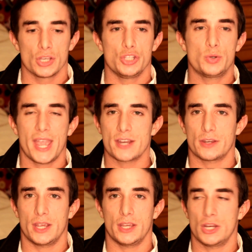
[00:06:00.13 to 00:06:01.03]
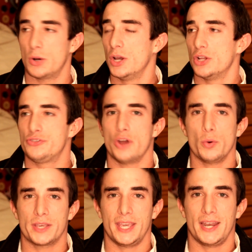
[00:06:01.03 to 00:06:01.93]
You can't, you know,
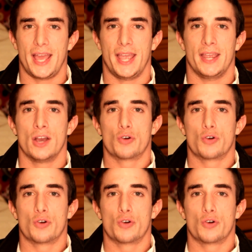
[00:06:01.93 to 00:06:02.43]
don't get a